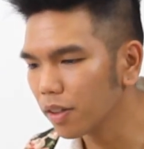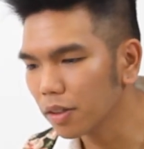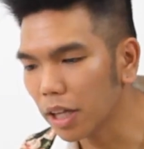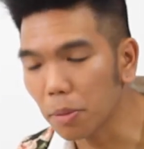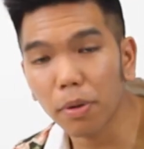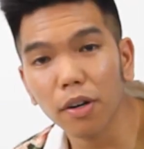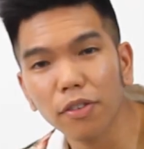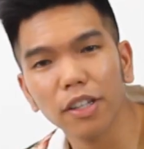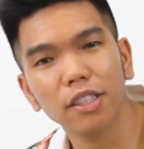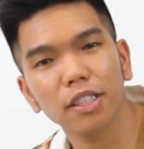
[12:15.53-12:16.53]
like
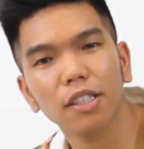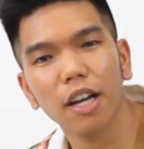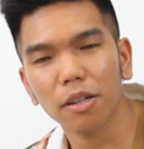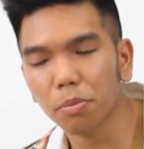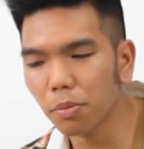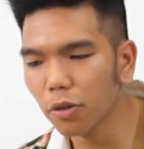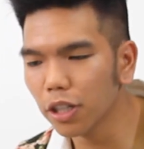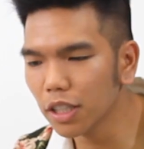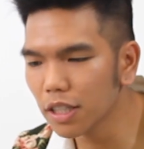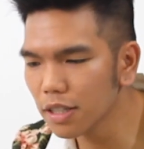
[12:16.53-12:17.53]
perfect kind of
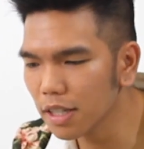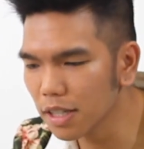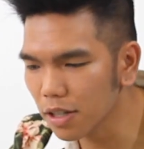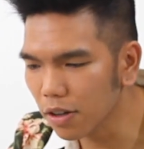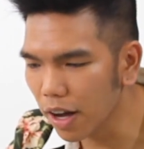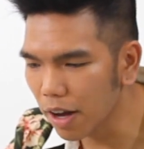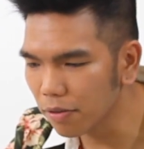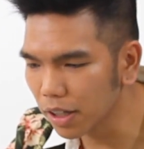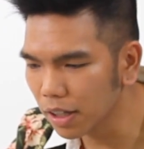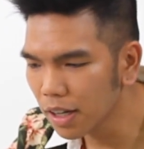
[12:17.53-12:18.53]
proportions, and so
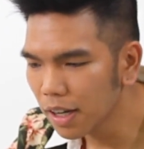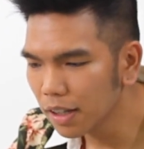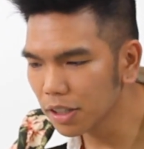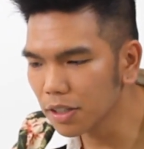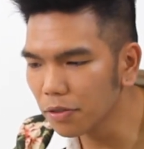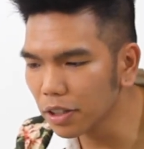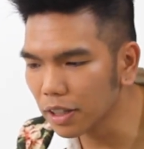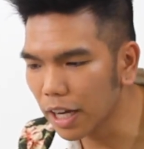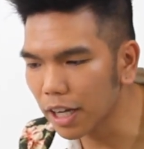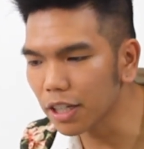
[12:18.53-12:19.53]
having the different
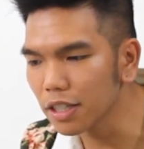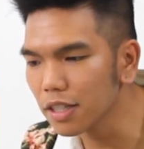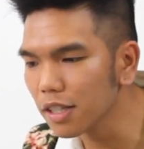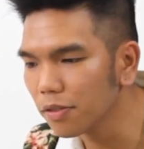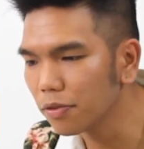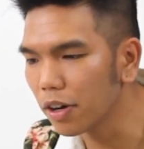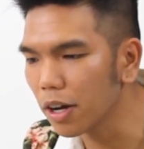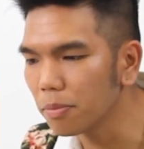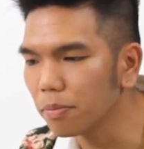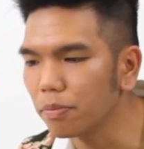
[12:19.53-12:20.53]
layers
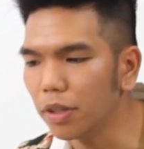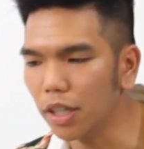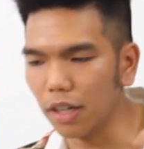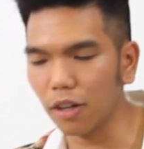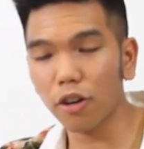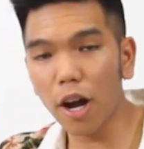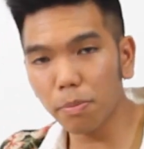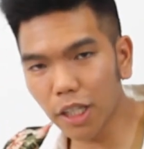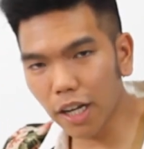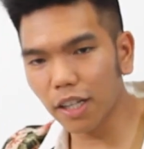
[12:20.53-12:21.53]
from the crop
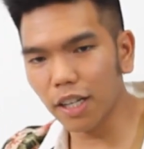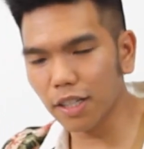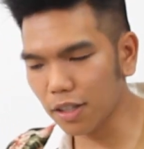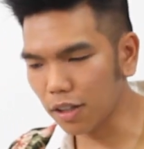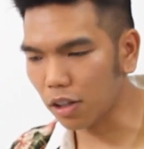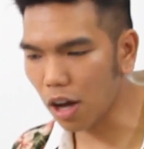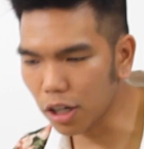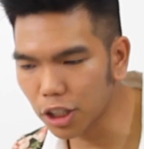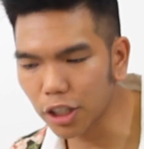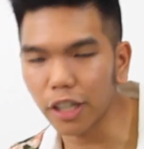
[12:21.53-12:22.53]
jacket to the long
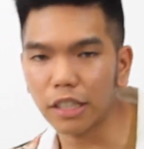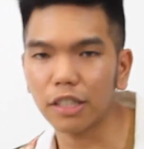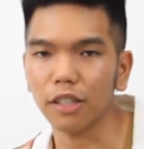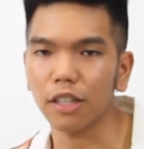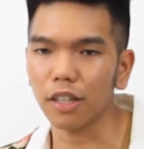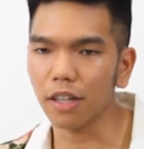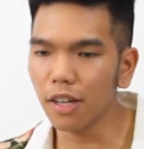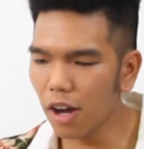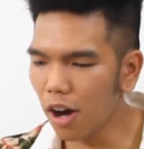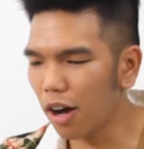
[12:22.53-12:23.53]
shirt to the
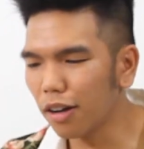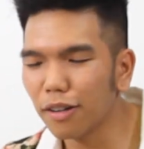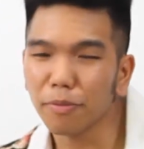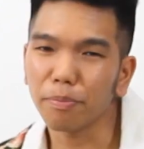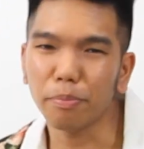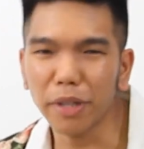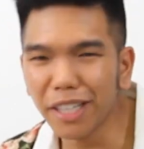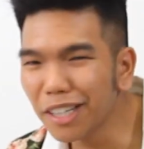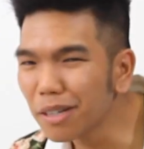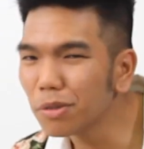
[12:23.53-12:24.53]

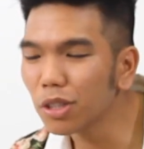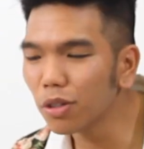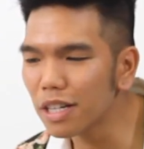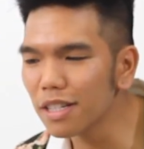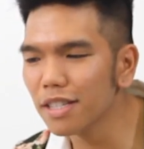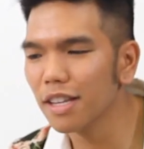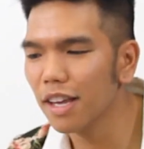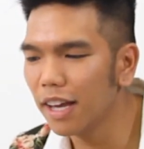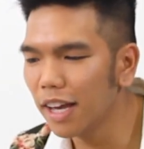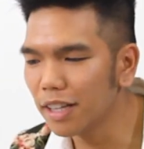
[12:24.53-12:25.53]
medium shorts,
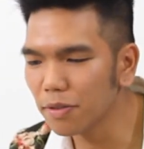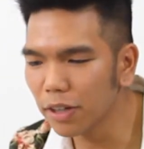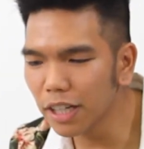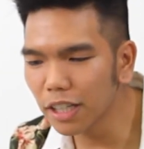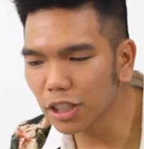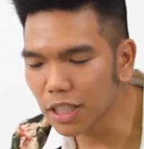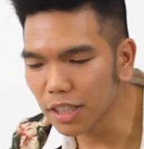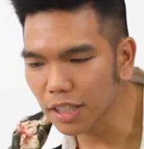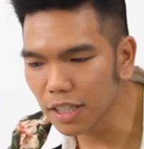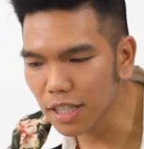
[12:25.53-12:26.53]
it's very
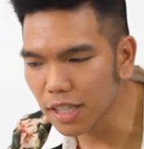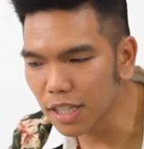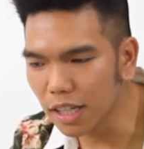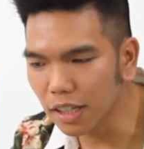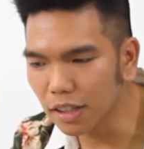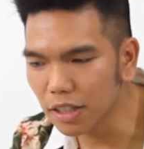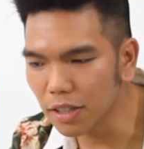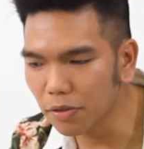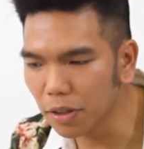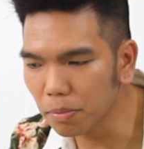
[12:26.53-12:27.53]
interesting to see the
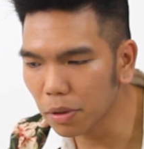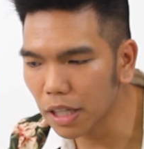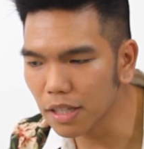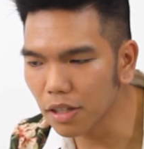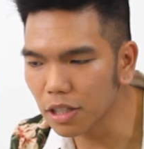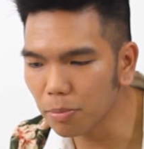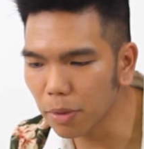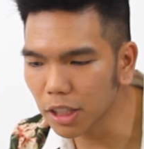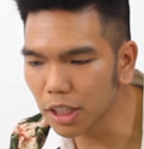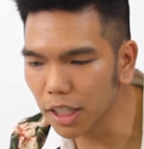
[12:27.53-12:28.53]
different plays on
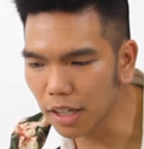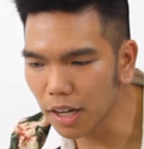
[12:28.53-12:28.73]
dimension.